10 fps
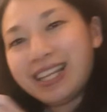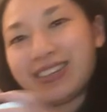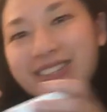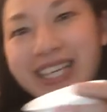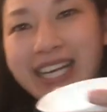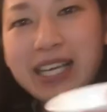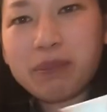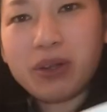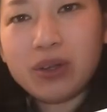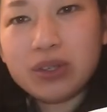little tiny
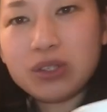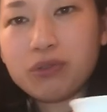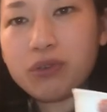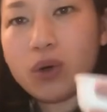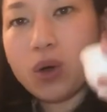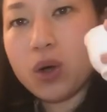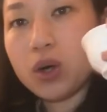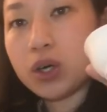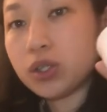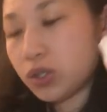bowls
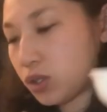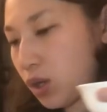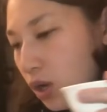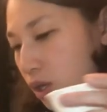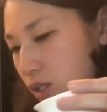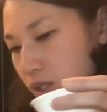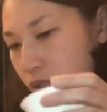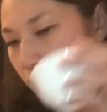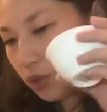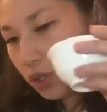for
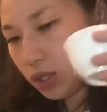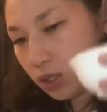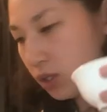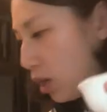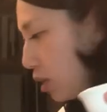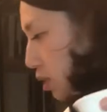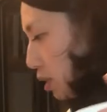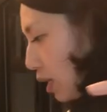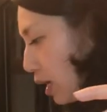sauce, for the sauce.